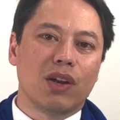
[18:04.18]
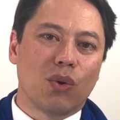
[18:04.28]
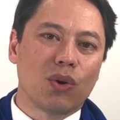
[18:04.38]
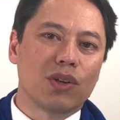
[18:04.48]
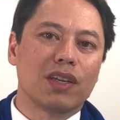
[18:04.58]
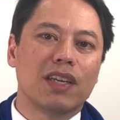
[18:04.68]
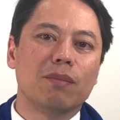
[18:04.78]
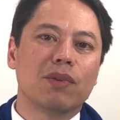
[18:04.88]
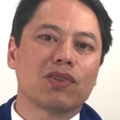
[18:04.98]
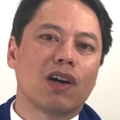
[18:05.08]
in order to
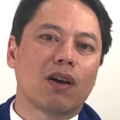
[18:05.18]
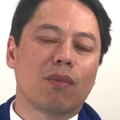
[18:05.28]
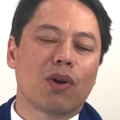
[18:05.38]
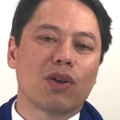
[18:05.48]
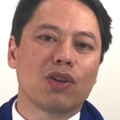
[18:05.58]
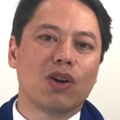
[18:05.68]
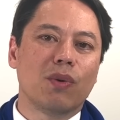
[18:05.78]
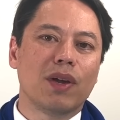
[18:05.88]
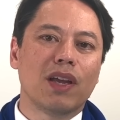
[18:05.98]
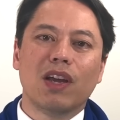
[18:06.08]
keep the stock market
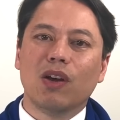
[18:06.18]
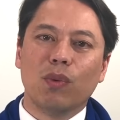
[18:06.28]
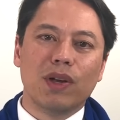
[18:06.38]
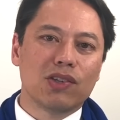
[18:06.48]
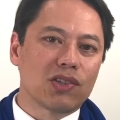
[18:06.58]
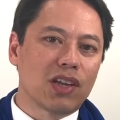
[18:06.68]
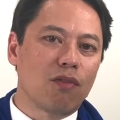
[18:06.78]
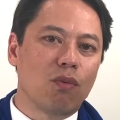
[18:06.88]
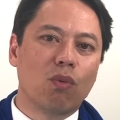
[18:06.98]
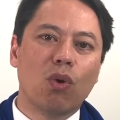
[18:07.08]
going. We just
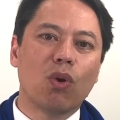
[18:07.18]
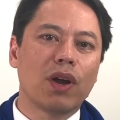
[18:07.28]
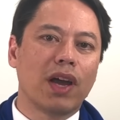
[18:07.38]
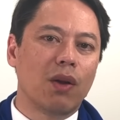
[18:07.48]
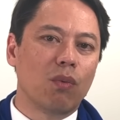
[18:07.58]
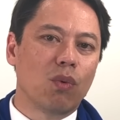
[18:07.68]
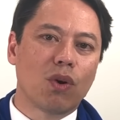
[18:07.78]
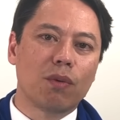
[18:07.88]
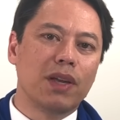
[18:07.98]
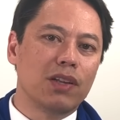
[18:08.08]
have war, and
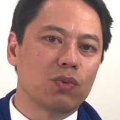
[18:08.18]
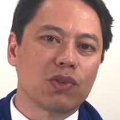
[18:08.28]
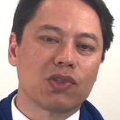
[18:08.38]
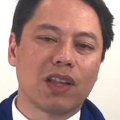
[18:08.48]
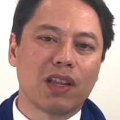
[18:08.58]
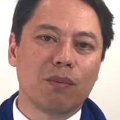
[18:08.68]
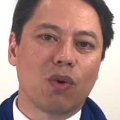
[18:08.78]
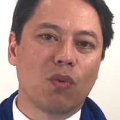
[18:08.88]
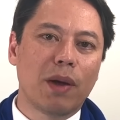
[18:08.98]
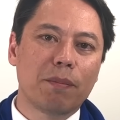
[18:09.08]
war means we're selling
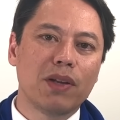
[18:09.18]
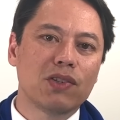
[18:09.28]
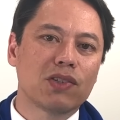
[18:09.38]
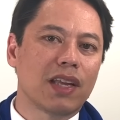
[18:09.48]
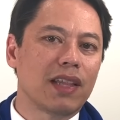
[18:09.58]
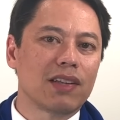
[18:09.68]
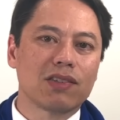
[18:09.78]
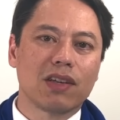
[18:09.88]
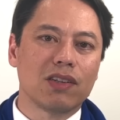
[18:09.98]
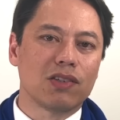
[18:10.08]
more weapons, and
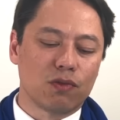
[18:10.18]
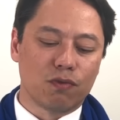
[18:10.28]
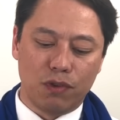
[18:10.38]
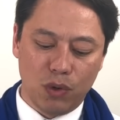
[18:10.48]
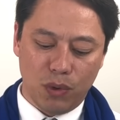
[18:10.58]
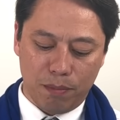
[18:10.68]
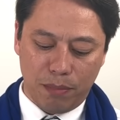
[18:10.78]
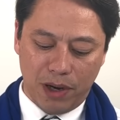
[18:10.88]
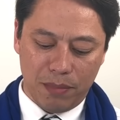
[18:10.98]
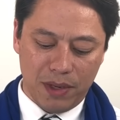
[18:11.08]
that's going to just fuel and
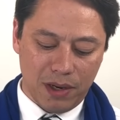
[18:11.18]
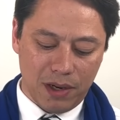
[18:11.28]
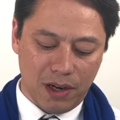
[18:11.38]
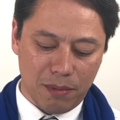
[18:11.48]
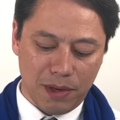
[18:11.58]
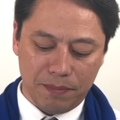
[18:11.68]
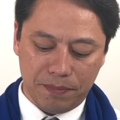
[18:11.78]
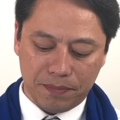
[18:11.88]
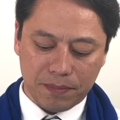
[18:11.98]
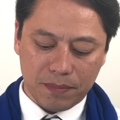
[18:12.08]
pump the economy.
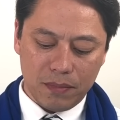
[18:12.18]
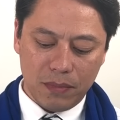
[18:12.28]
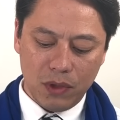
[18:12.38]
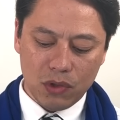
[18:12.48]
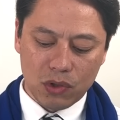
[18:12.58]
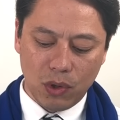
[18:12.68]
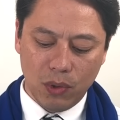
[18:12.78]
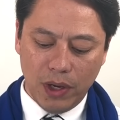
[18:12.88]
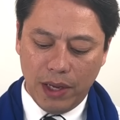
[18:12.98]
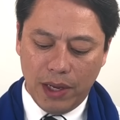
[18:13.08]
So